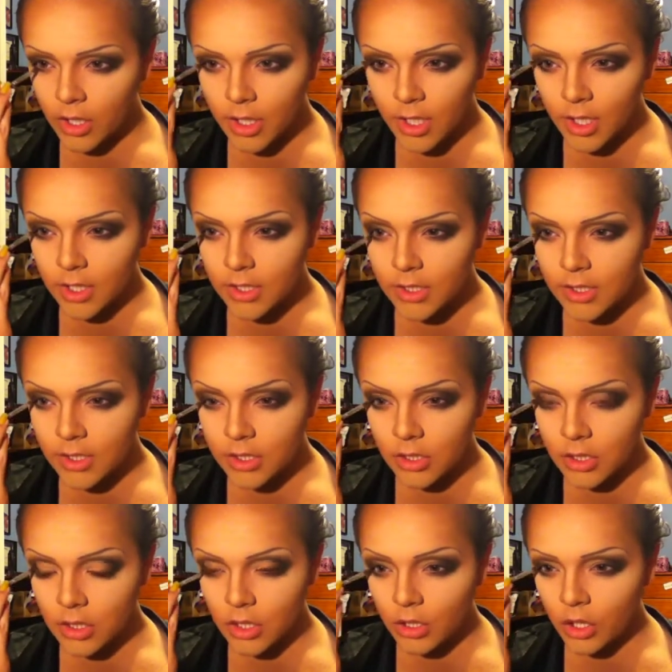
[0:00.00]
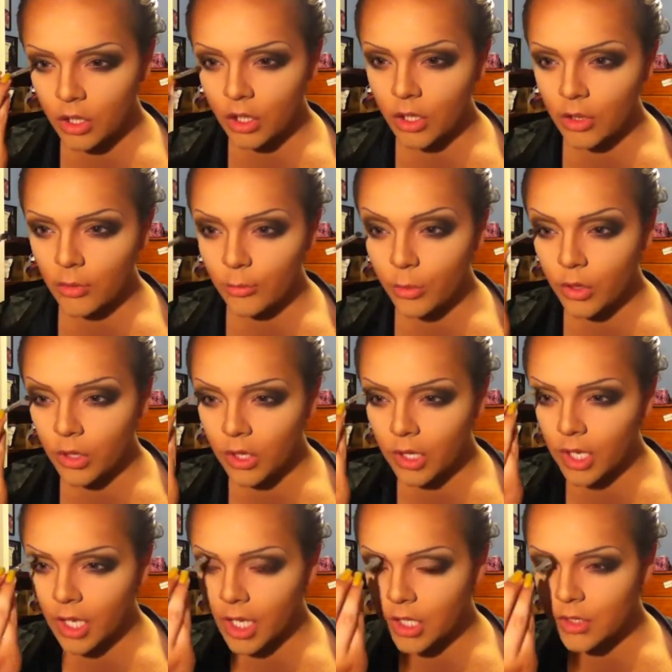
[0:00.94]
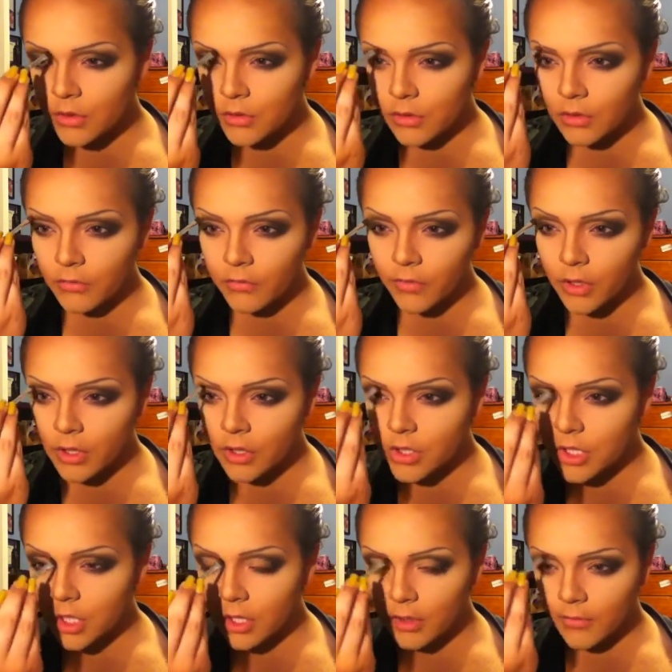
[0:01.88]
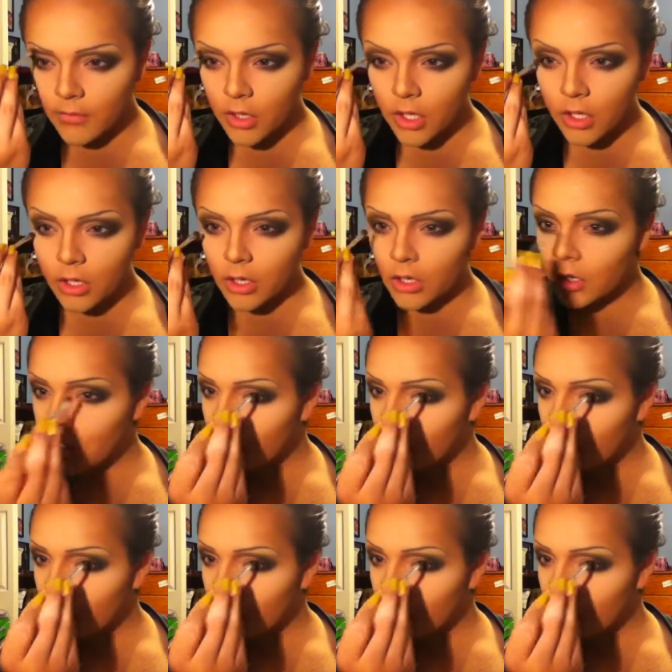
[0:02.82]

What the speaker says: it's a more natural version of it.